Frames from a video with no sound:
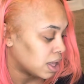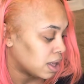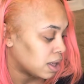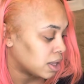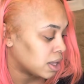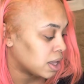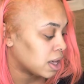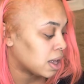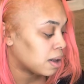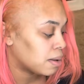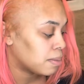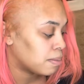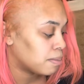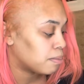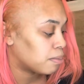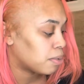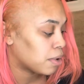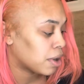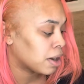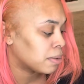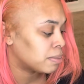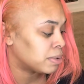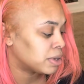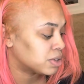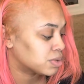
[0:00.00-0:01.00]
Yep,
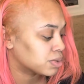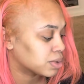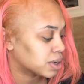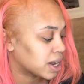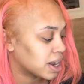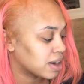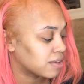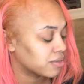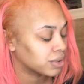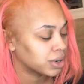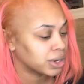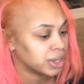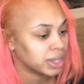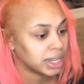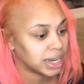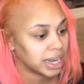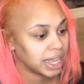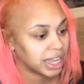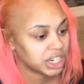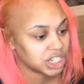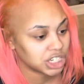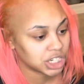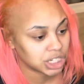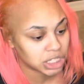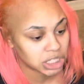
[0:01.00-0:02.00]
Barbie's Recovery
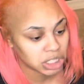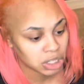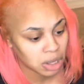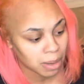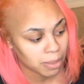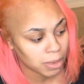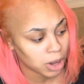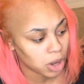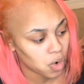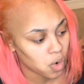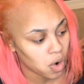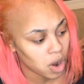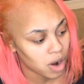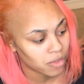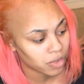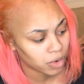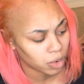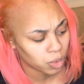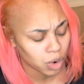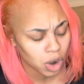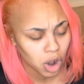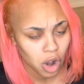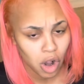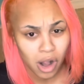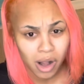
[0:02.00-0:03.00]
Collection. So I'm going to go over
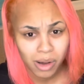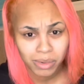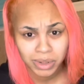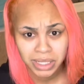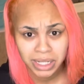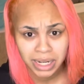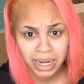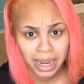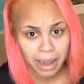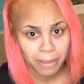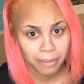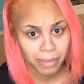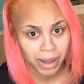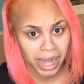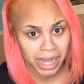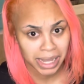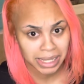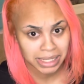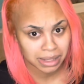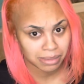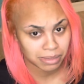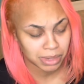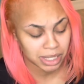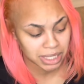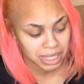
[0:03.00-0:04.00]
what all was in that
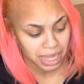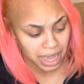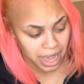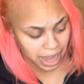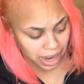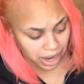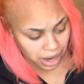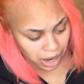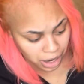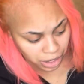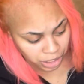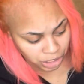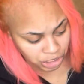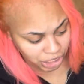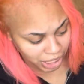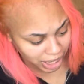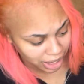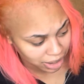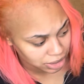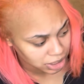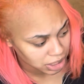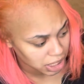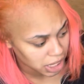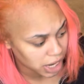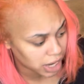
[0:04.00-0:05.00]
box. I'm going to tag her. Shout
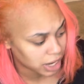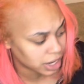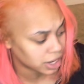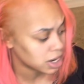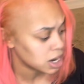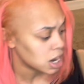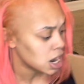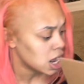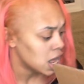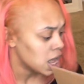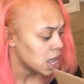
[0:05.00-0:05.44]
out to her.